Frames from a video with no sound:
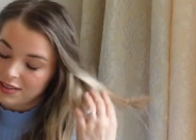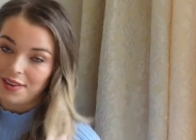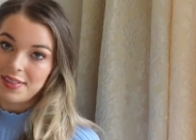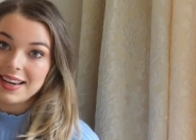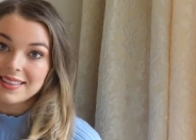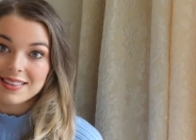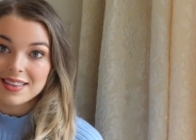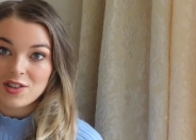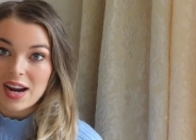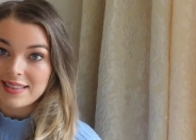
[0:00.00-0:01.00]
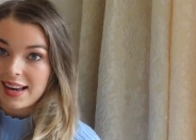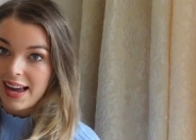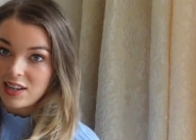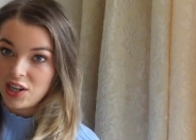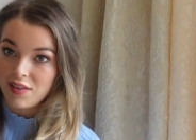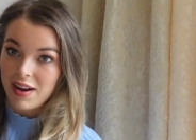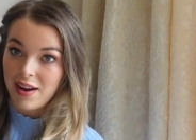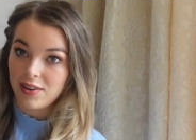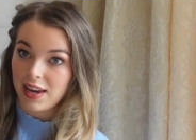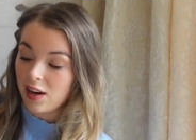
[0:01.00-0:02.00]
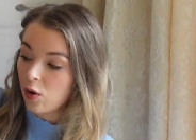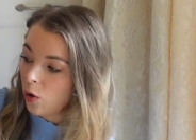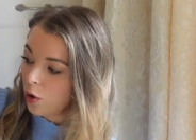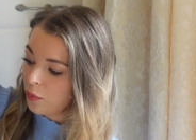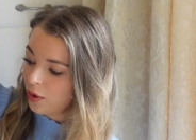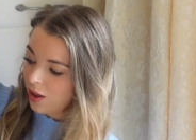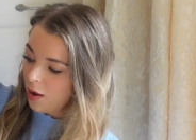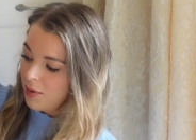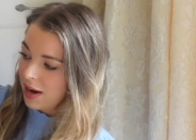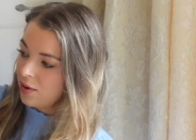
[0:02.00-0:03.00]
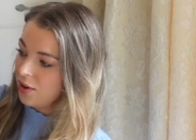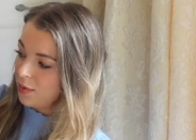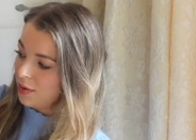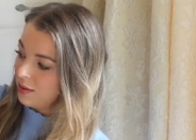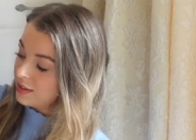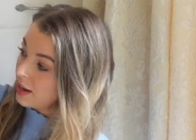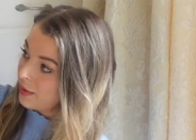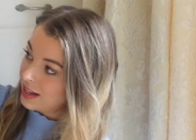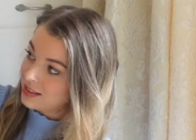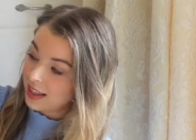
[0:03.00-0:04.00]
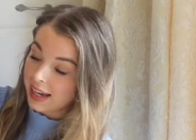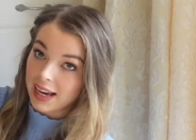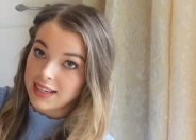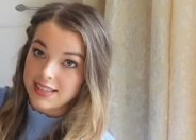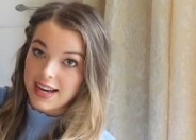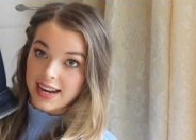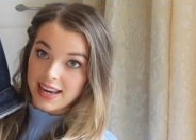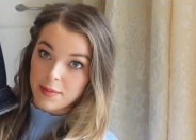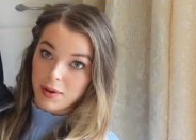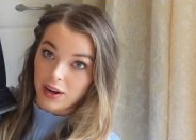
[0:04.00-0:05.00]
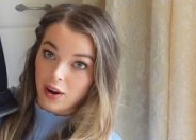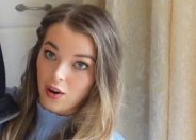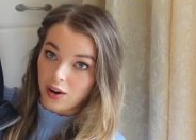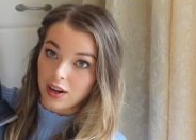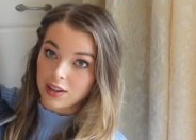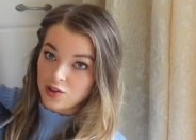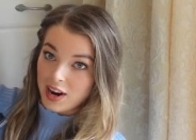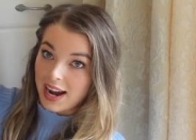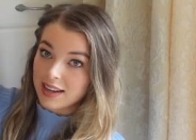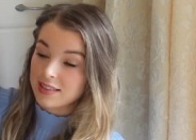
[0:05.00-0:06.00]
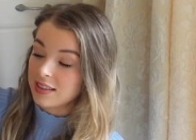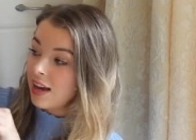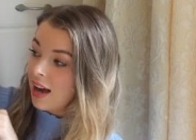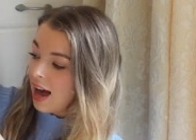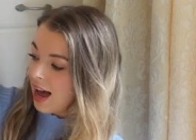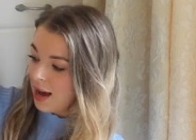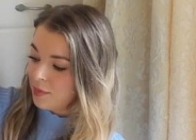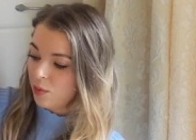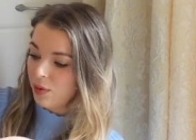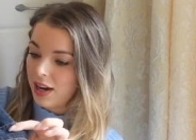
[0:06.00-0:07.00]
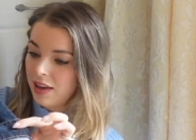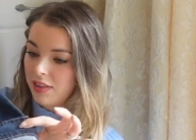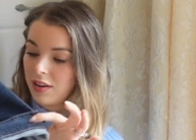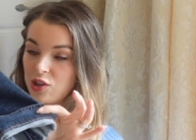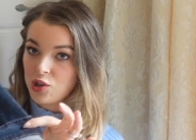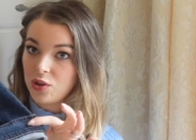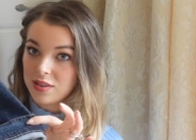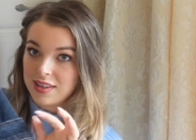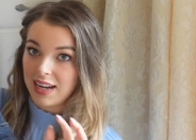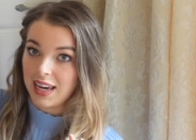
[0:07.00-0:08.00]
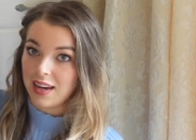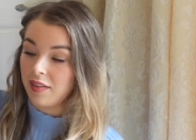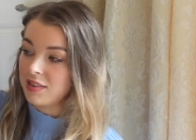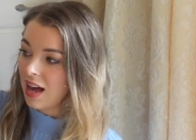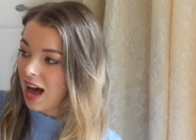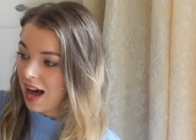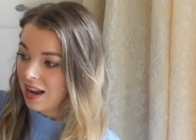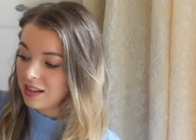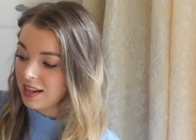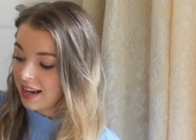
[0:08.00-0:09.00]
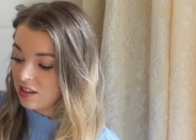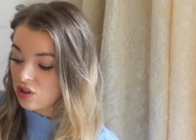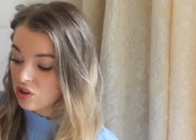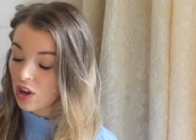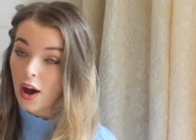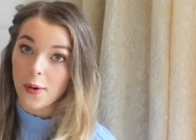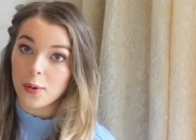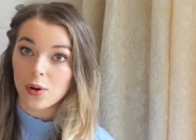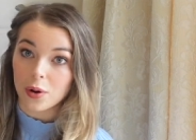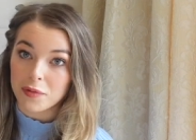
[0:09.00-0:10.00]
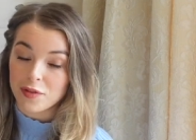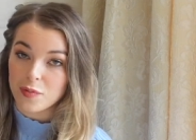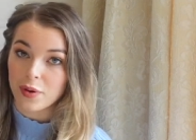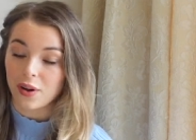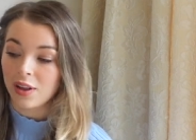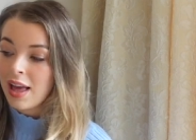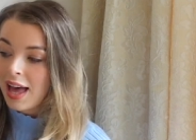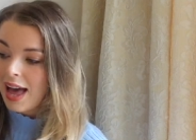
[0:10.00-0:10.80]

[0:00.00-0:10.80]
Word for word: So this is the dress I actually found in Cornwall on my honeymoon. So it's like a denim long dress um, with short sleeves and it's so comfortable.